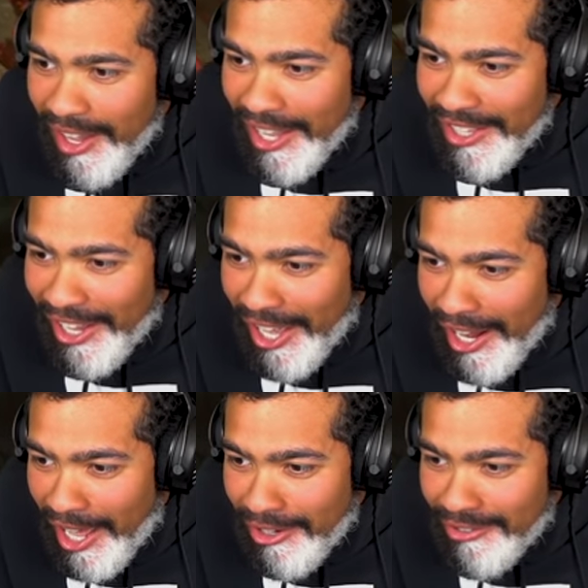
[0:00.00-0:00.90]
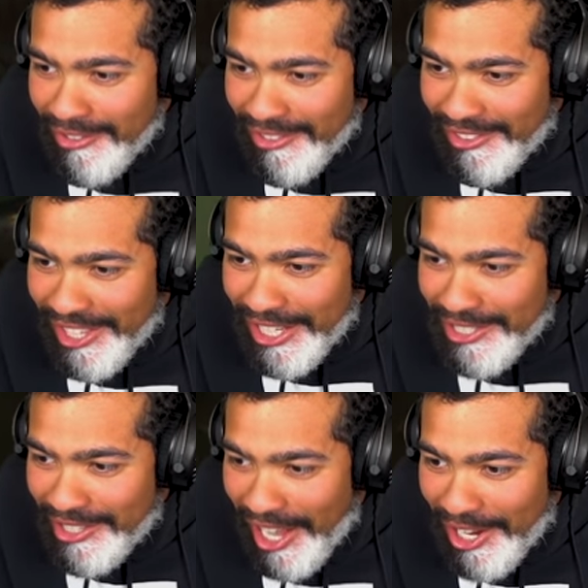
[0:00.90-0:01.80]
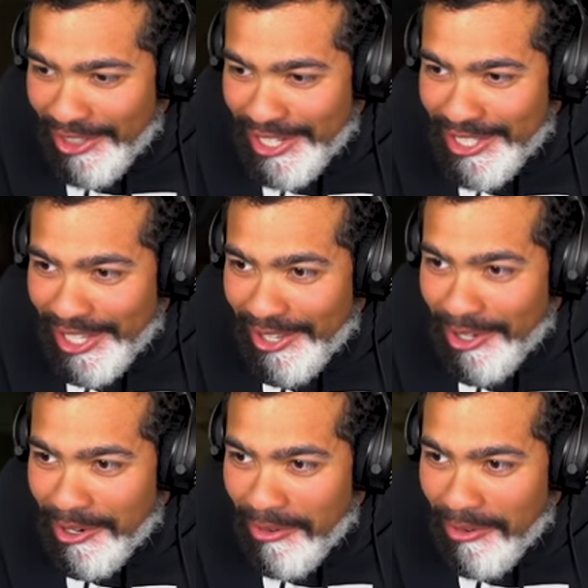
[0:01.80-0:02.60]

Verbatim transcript: I again, I don't not bad. Think it's, I don't think it's the killer.